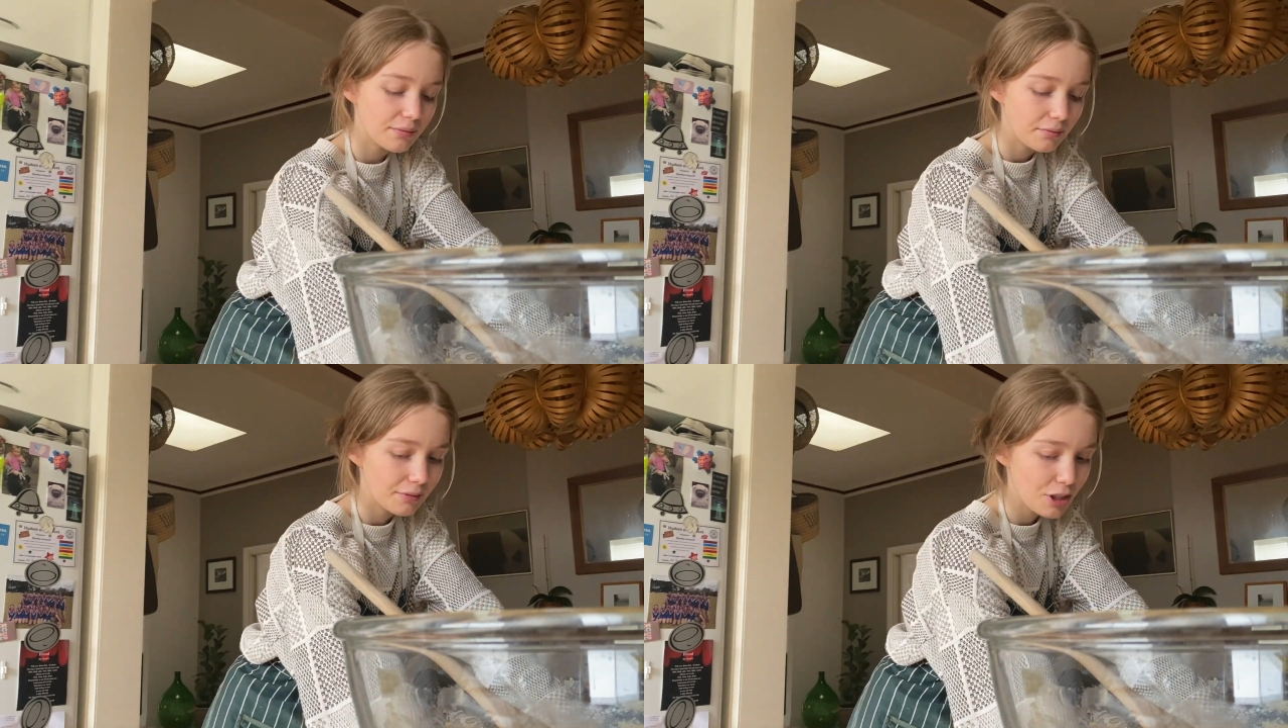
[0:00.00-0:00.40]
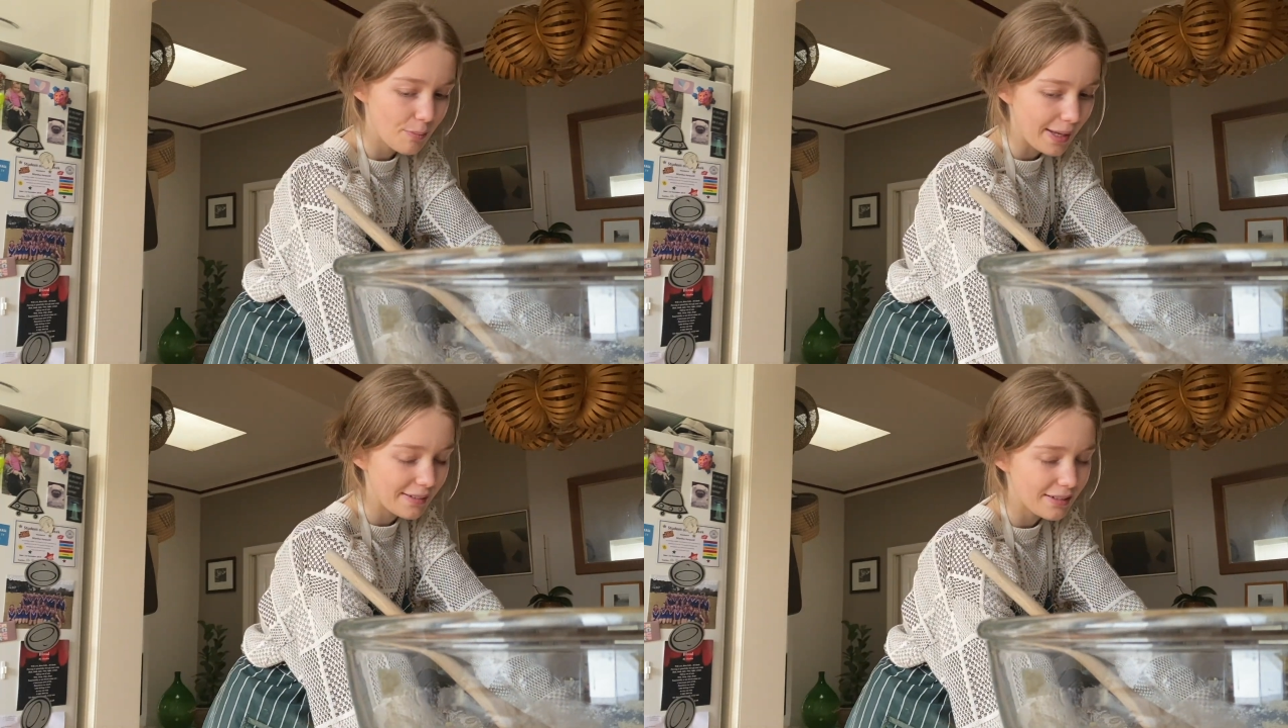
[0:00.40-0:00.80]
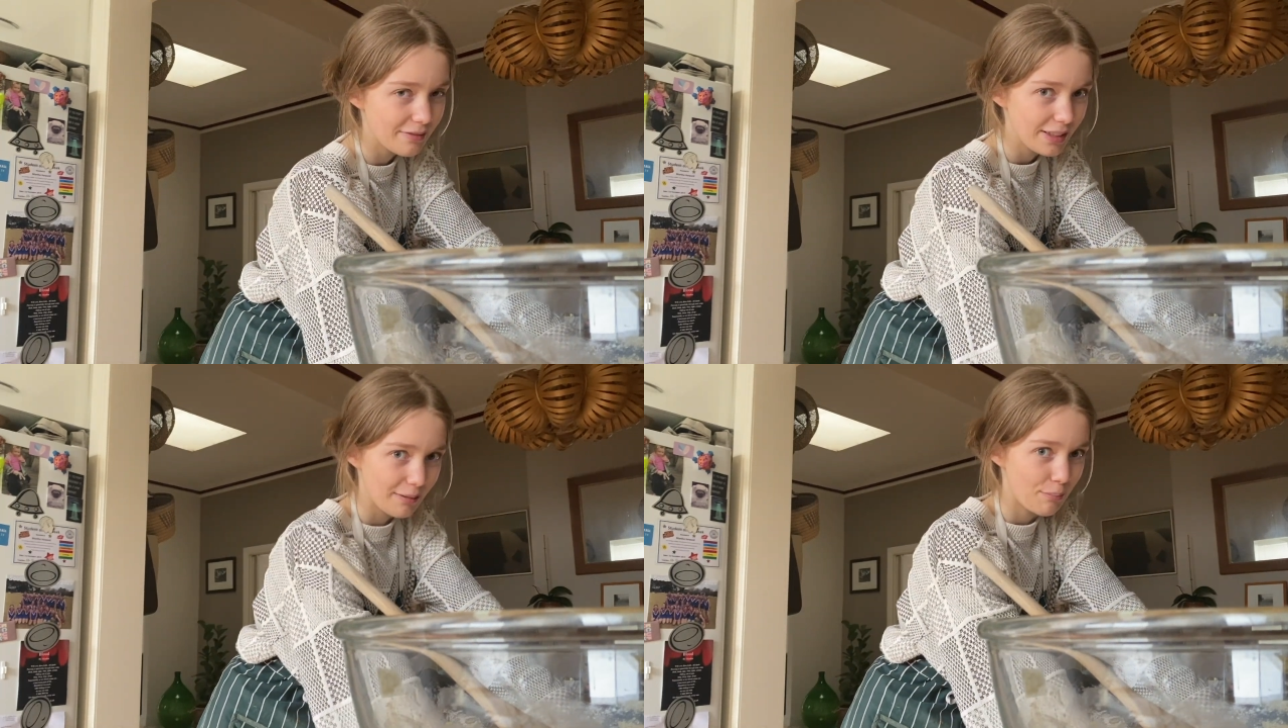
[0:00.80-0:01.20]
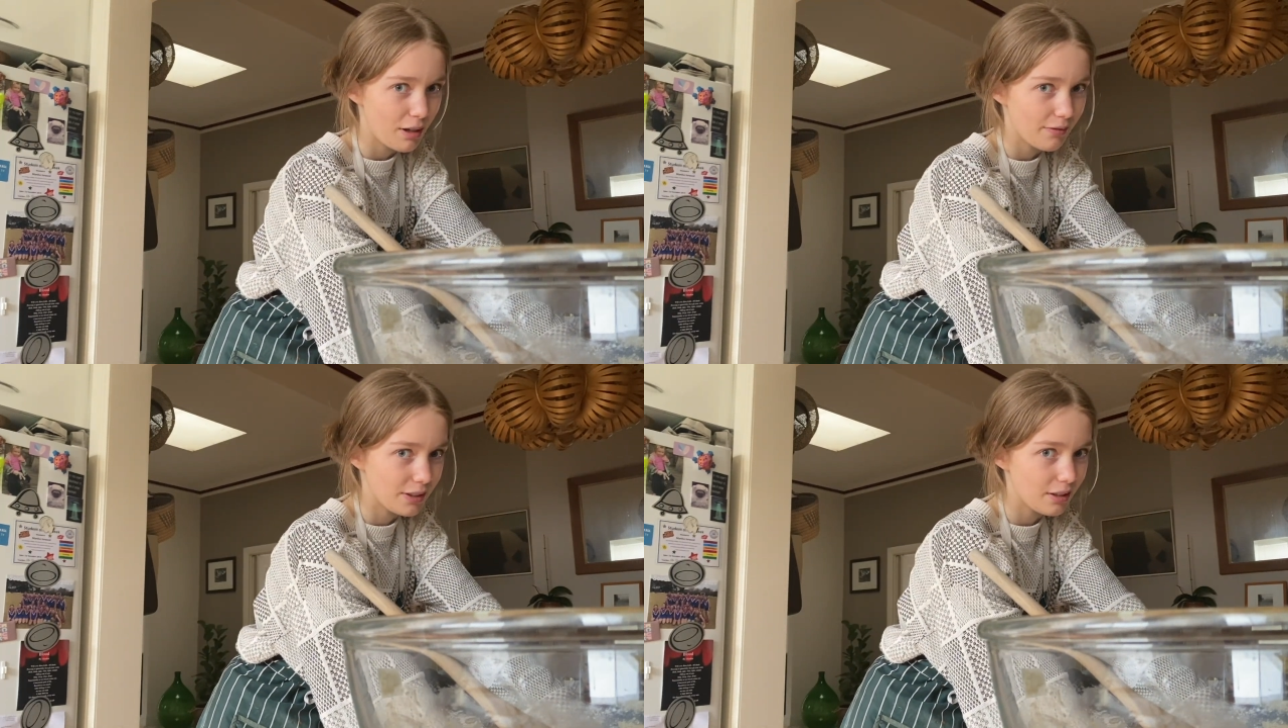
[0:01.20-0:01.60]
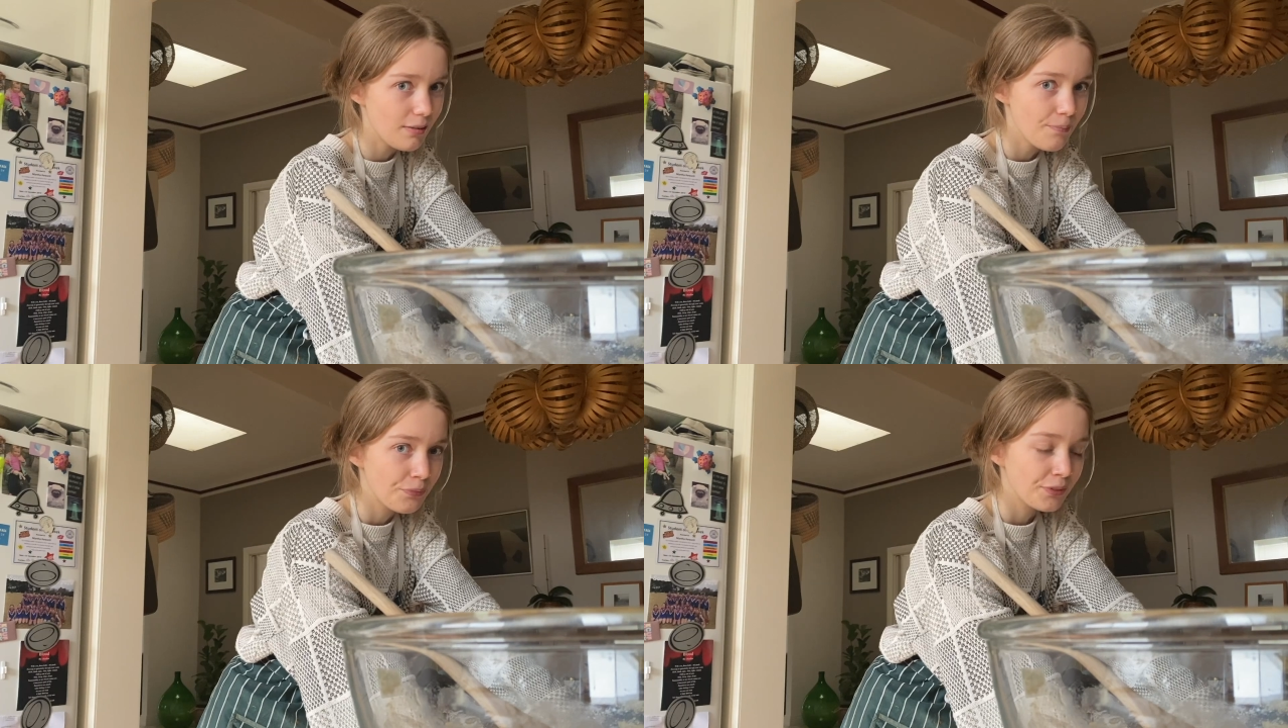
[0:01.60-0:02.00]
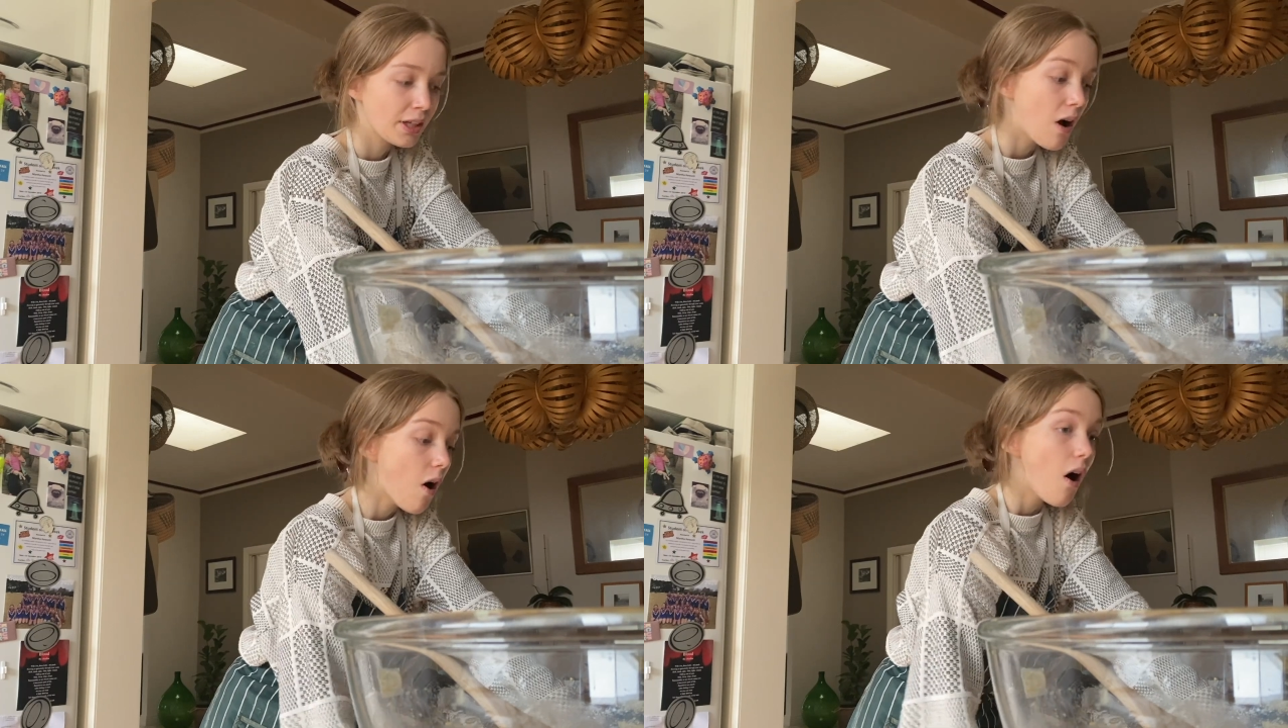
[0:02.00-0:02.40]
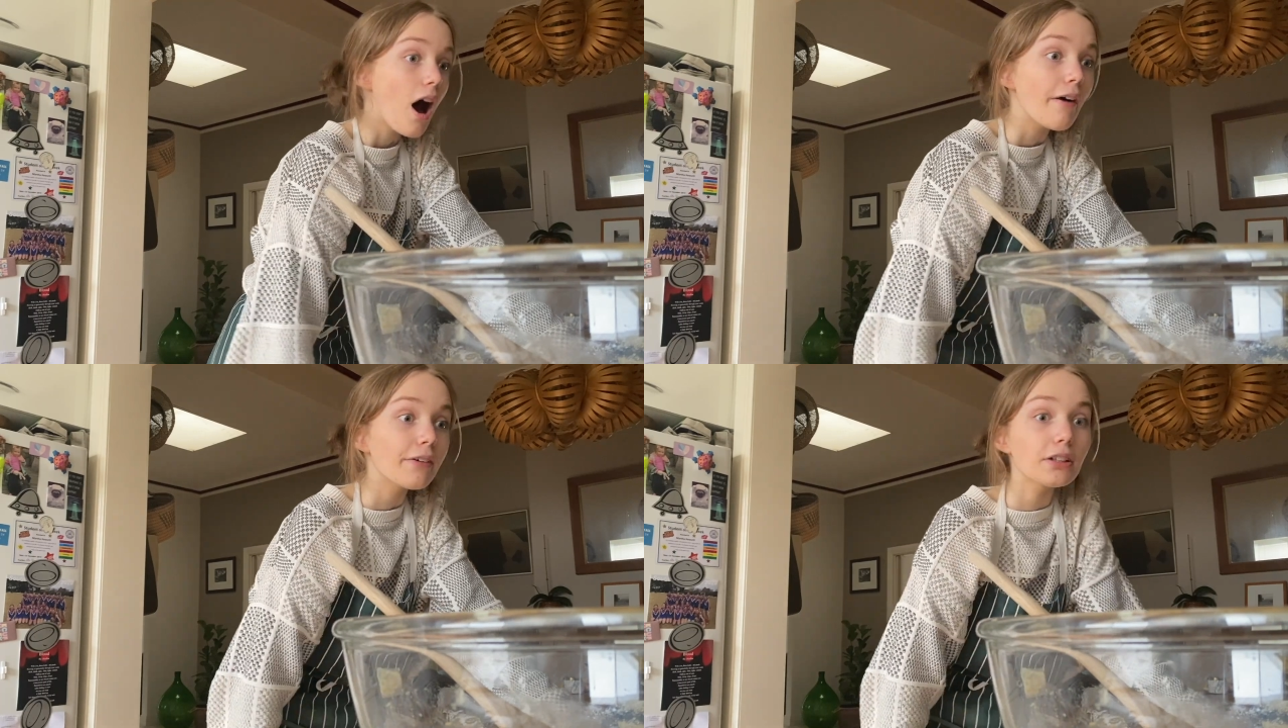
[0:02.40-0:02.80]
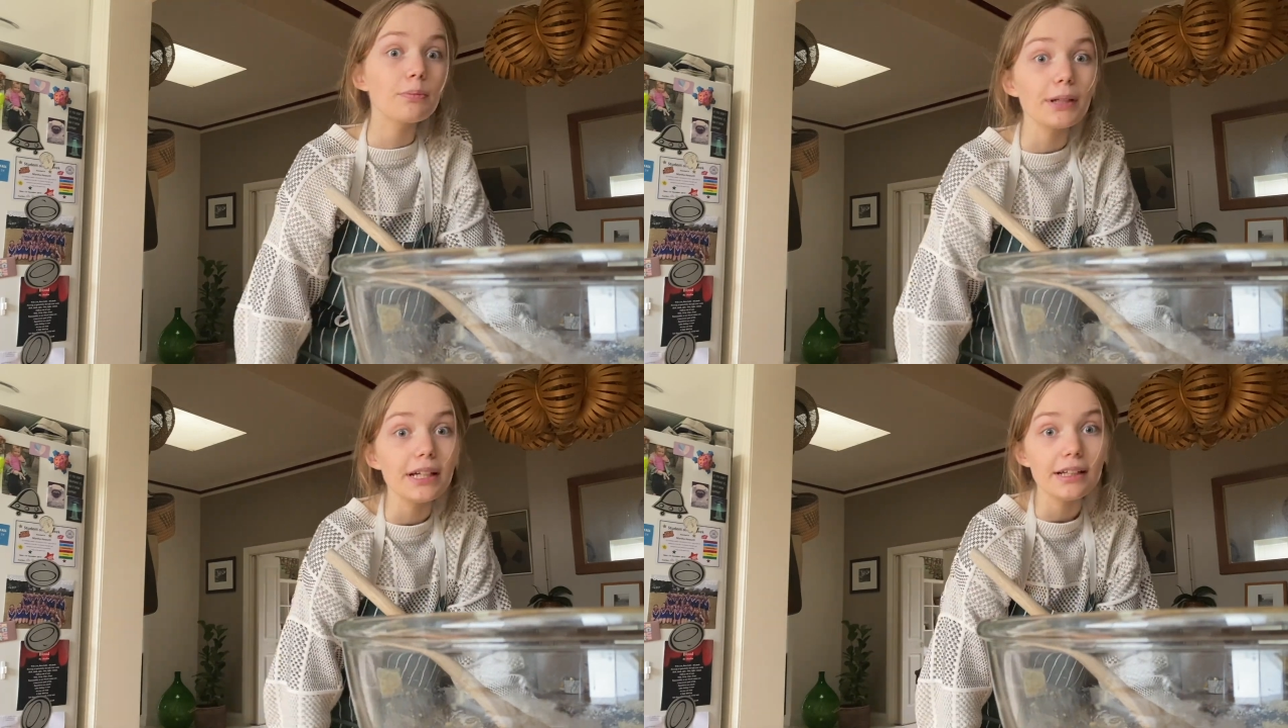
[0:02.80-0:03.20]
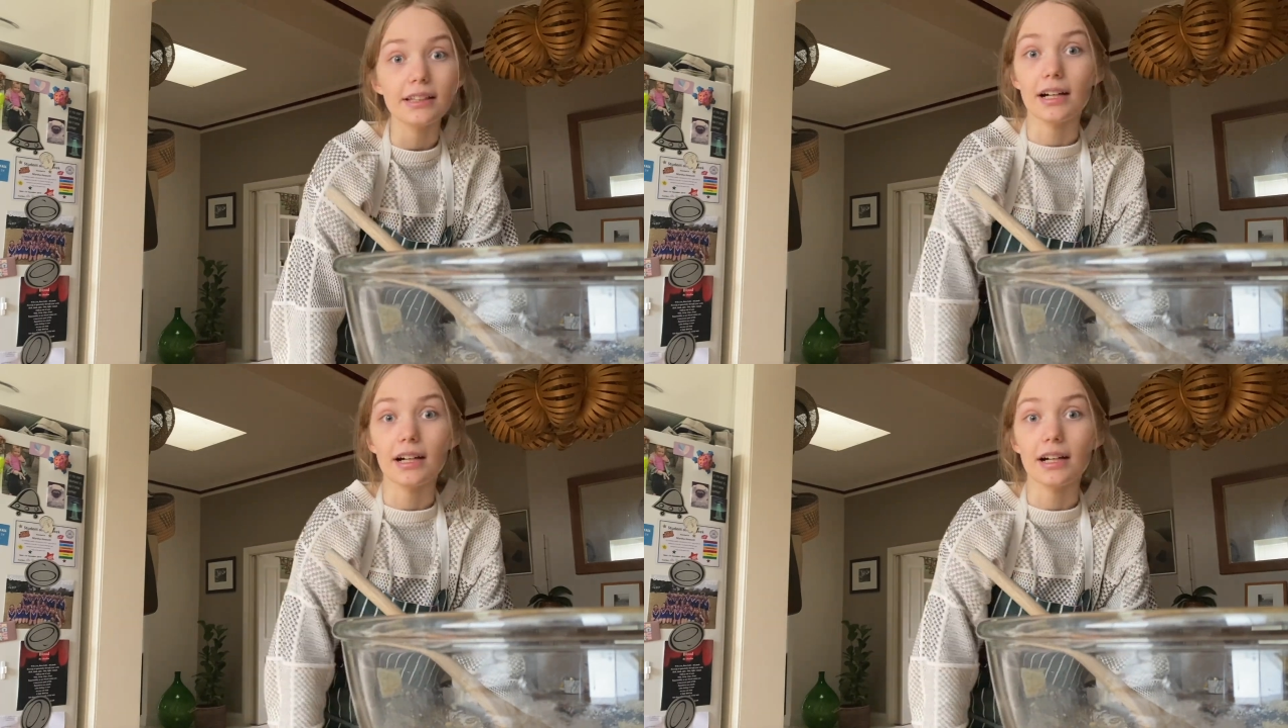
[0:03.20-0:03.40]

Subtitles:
when you bake stuff, it like puffs up? I forgot to preheat the